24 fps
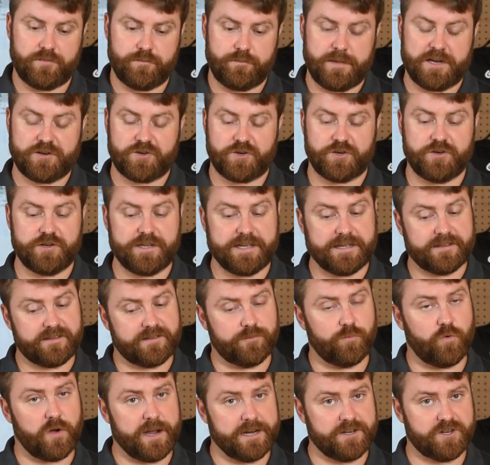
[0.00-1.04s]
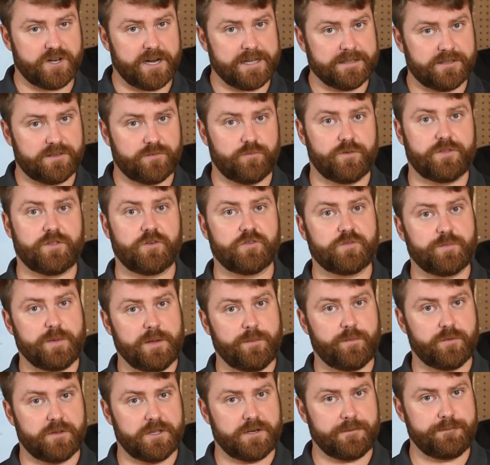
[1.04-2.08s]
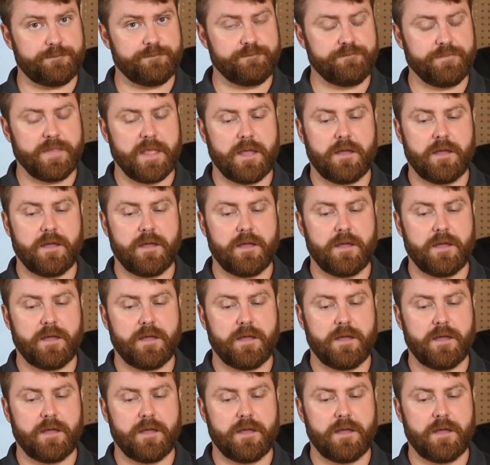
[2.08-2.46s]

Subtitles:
Make sure you get some wide shots with those people in them,